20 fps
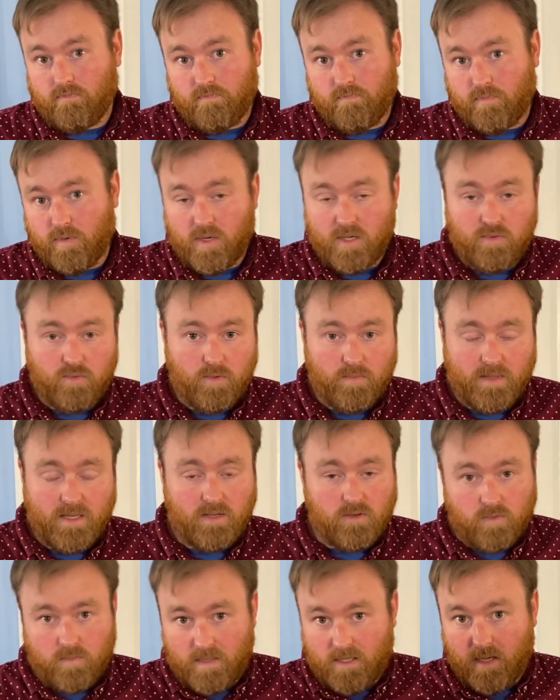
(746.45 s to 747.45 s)
book it will be.
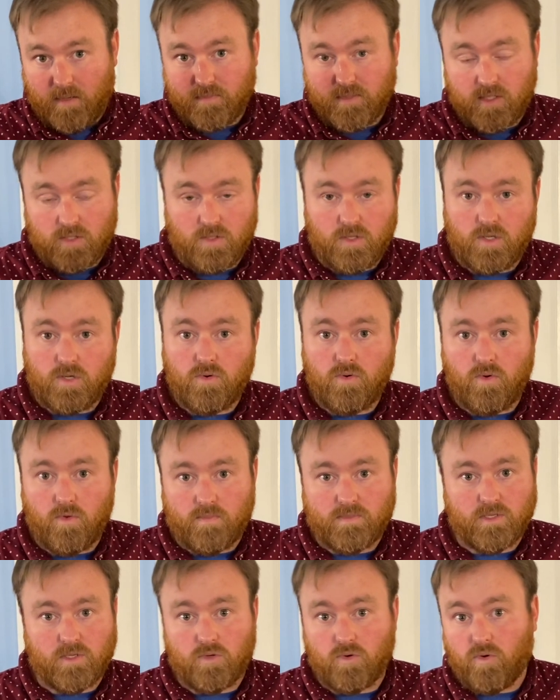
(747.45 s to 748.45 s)
It'll be up to you, up
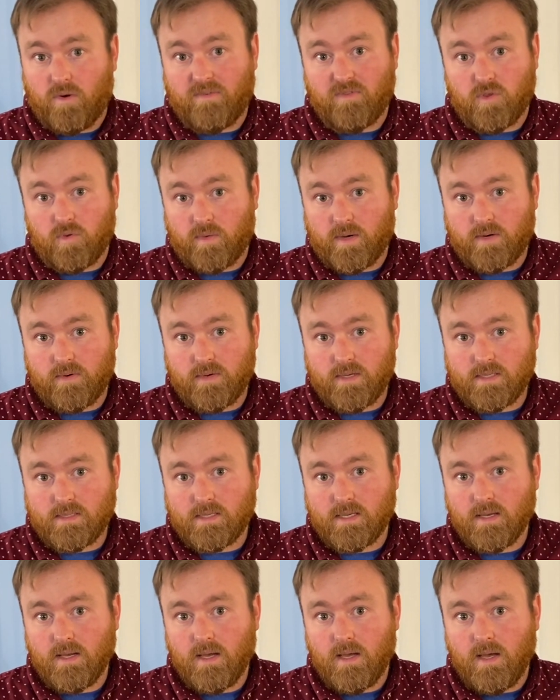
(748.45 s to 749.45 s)
to whoever the winner is.
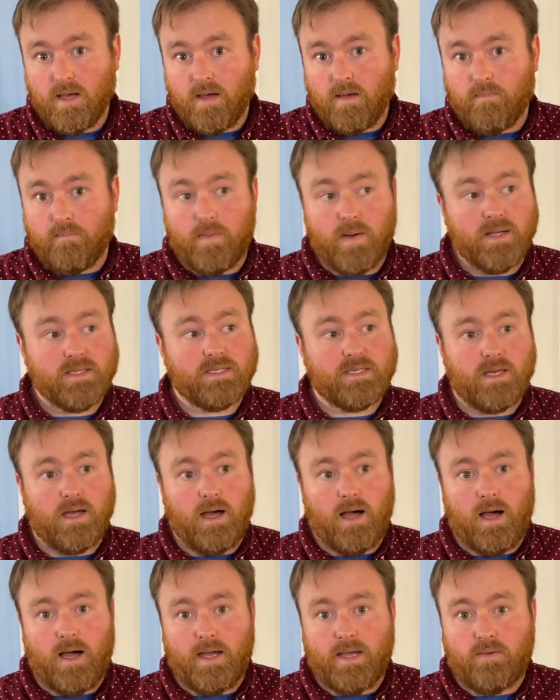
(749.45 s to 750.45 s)
But
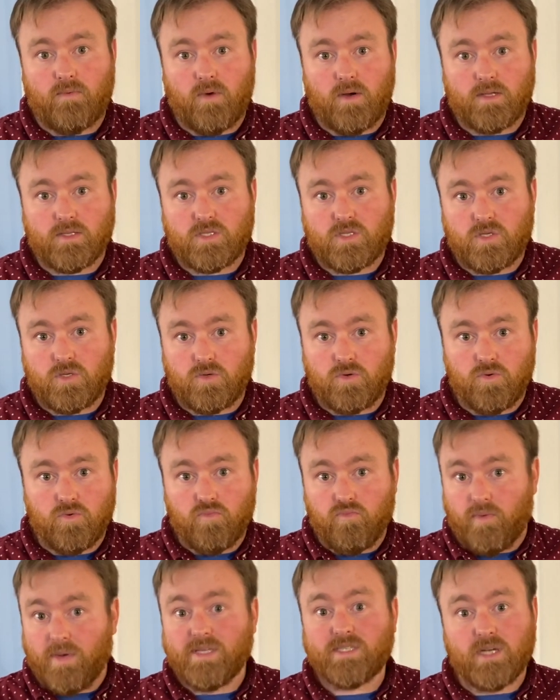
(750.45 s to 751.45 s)
I want to
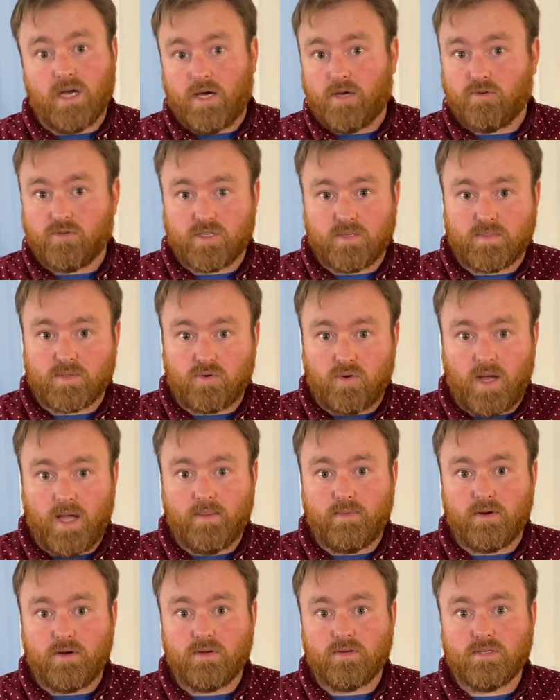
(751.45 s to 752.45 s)
reach 100
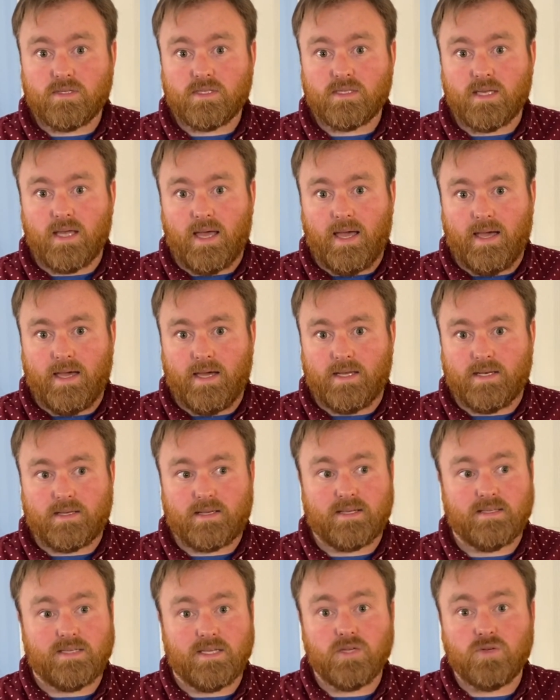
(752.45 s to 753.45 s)
subscribers and
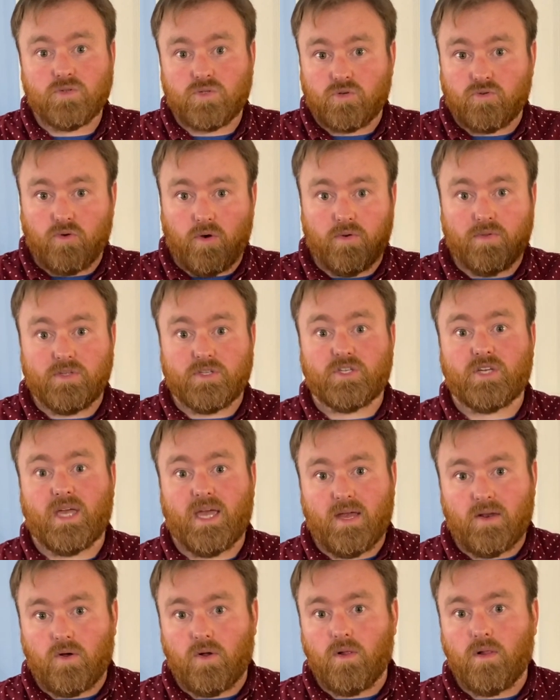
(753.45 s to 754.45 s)
continue to grow the
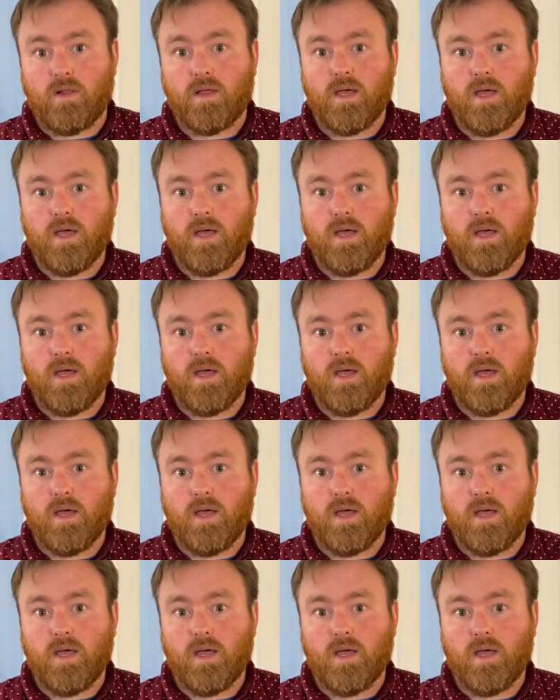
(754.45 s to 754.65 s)
channel